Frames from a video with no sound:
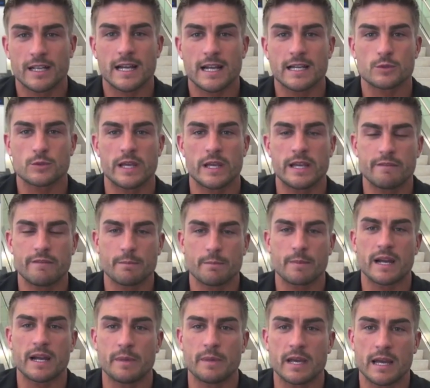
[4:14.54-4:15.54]
guys, we're here in
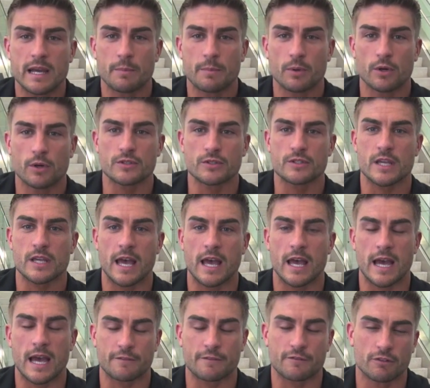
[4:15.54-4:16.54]
Miami Airport
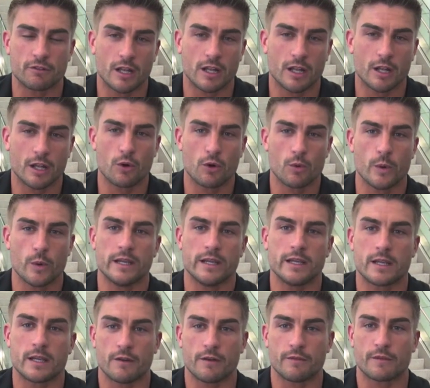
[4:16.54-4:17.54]
after a long week
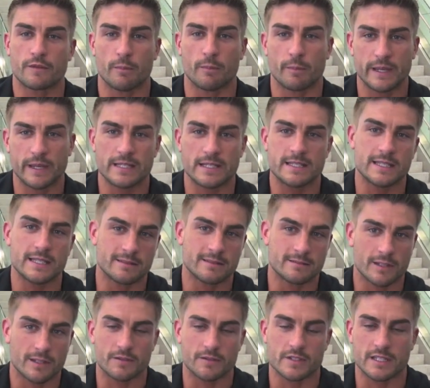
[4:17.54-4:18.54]
of competing,
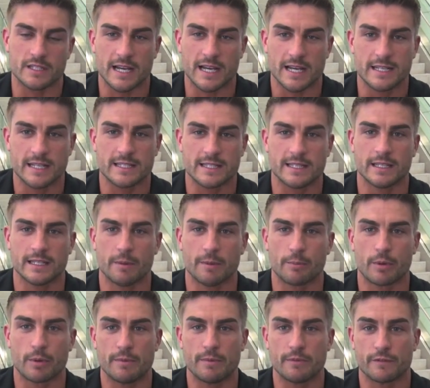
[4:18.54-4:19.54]
obviously dieting
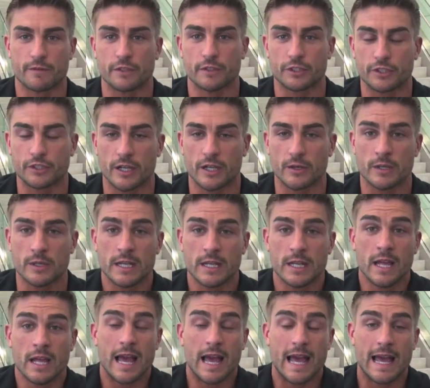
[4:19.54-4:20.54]
and prepping for the show.
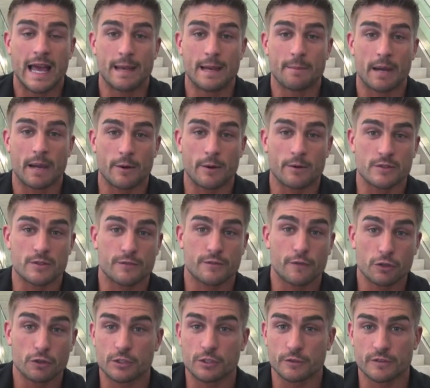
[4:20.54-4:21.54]
I was
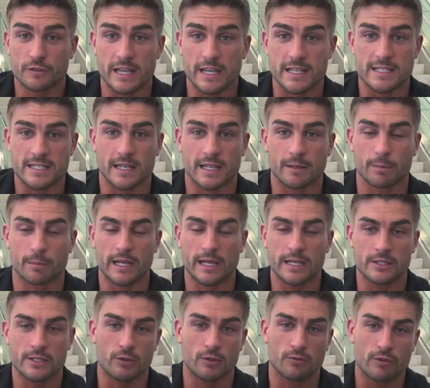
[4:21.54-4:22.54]
fortunate enough to get second
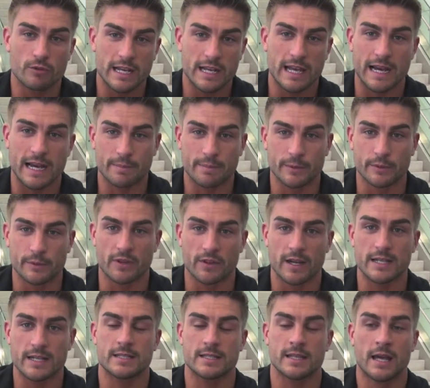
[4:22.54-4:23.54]
place, so really happy with
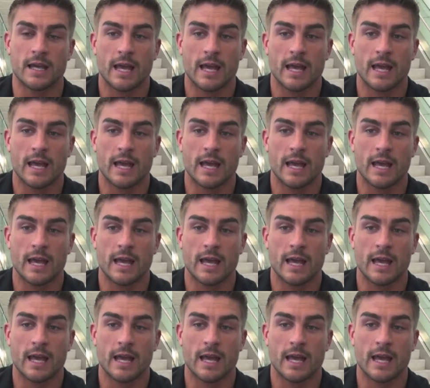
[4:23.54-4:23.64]
that.